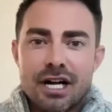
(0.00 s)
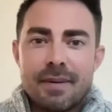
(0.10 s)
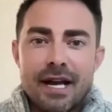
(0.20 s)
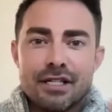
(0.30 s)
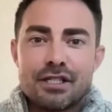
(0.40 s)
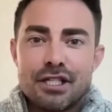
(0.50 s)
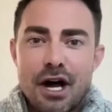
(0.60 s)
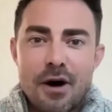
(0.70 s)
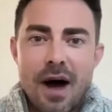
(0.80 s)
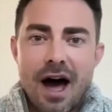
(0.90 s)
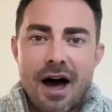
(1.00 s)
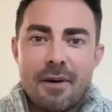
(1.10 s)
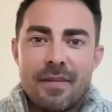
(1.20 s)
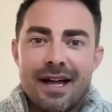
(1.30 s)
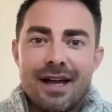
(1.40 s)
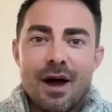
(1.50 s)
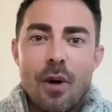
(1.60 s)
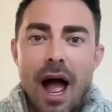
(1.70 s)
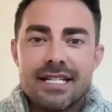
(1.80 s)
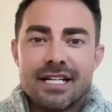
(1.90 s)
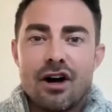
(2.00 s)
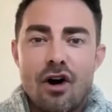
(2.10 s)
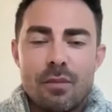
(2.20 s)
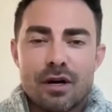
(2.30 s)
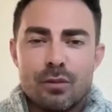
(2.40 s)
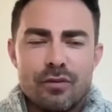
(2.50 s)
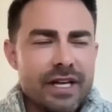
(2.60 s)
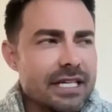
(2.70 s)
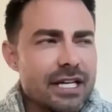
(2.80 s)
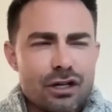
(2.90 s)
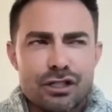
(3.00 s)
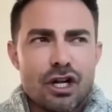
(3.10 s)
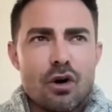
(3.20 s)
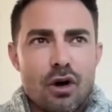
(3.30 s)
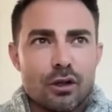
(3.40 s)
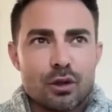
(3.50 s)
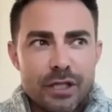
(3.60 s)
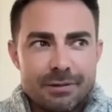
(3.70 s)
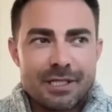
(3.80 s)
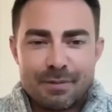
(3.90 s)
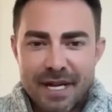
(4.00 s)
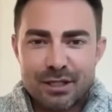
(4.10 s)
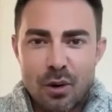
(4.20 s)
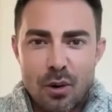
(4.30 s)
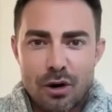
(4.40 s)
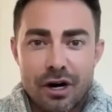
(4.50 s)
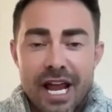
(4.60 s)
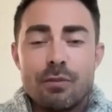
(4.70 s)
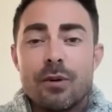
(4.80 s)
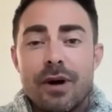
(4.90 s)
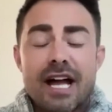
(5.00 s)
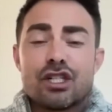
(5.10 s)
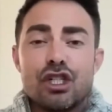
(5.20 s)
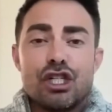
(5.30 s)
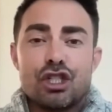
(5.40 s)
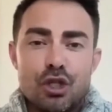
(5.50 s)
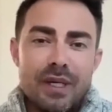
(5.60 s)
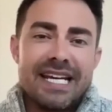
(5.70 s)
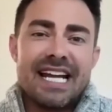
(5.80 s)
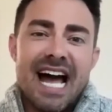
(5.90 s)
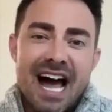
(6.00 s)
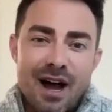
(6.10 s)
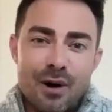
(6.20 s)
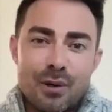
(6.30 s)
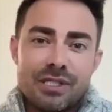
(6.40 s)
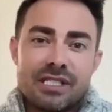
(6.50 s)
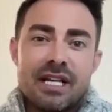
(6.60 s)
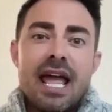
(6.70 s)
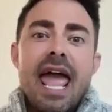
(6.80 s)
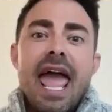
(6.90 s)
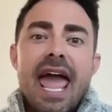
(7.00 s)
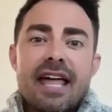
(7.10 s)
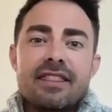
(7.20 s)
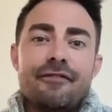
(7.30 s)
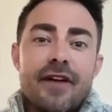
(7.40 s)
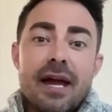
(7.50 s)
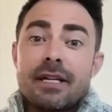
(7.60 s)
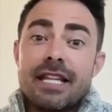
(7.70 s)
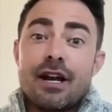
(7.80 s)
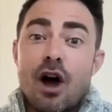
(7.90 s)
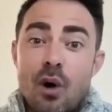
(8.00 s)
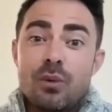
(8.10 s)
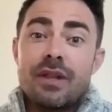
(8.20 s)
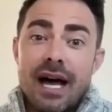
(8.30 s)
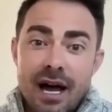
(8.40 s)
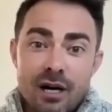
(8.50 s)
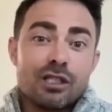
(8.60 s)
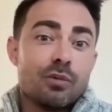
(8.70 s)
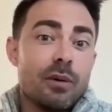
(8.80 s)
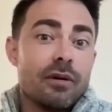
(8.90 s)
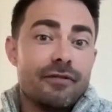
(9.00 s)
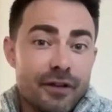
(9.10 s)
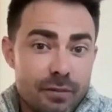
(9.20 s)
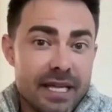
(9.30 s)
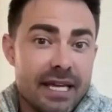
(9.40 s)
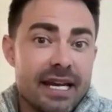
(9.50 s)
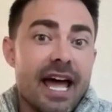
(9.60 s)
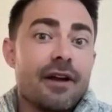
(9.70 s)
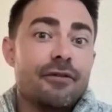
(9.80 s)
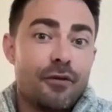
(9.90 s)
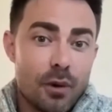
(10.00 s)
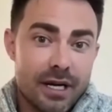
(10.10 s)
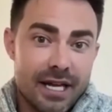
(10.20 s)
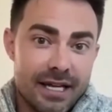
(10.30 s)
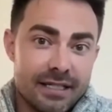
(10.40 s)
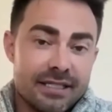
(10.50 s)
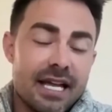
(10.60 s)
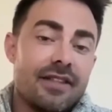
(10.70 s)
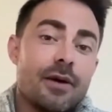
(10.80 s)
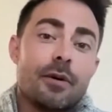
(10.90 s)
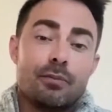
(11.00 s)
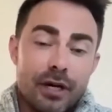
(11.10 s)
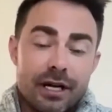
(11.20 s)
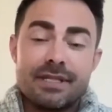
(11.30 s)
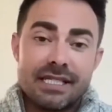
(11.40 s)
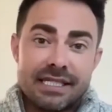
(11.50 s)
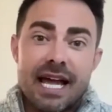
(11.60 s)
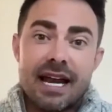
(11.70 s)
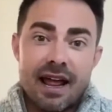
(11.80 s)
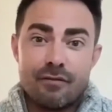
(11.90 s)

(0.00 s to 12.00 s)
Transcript: talk about it. So, um, I did a Hallmark movie years ago called Christmas Made to Order, and we were actually shooting in a house and the family that owned the house we were filming in had four kids and they would bring them to set